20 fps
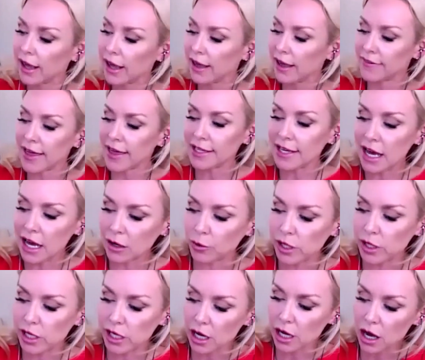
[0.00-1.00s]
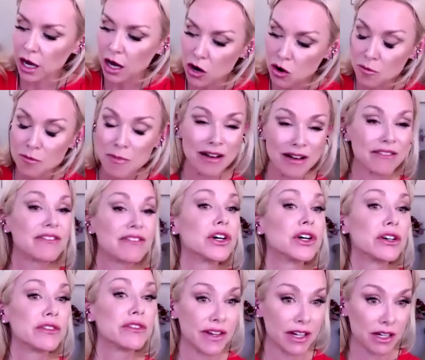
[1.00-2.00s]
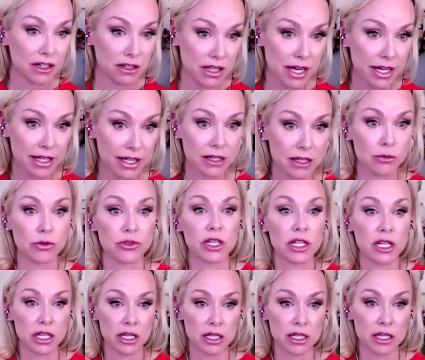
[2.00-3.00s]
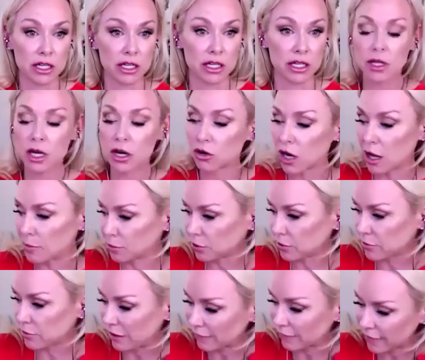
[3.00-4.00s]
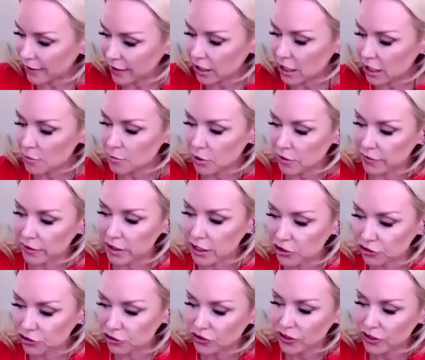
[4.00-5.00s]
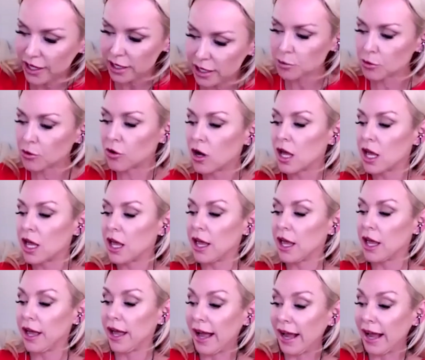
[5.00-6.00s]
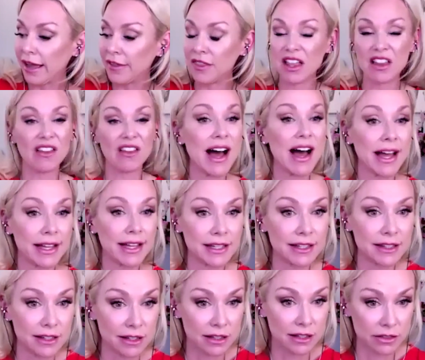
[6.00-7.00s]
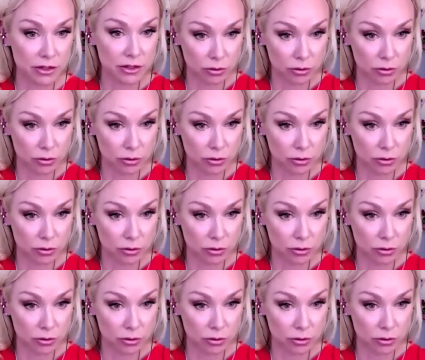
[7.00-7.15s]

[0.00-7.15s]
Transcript: That night we get home, my foot felt like it was going to explode. I put my leg up on the kitchen table and the